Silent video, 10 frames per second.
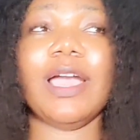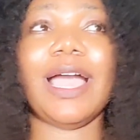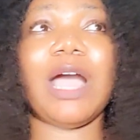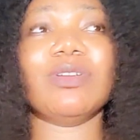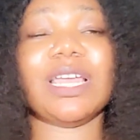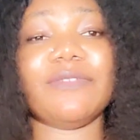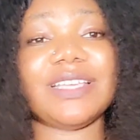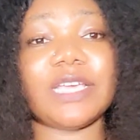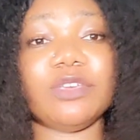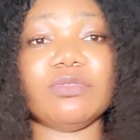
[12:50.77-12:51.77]
I would advise
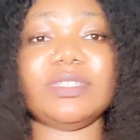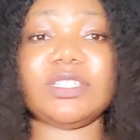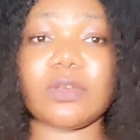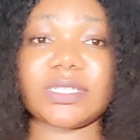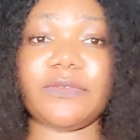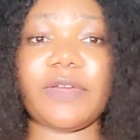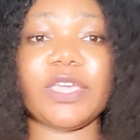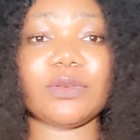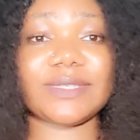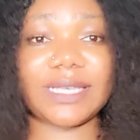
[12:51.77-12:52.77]
that you detoxify
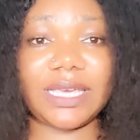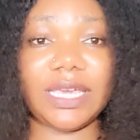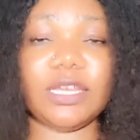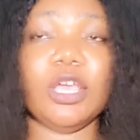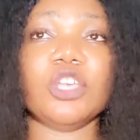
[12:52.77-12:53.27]
your skin.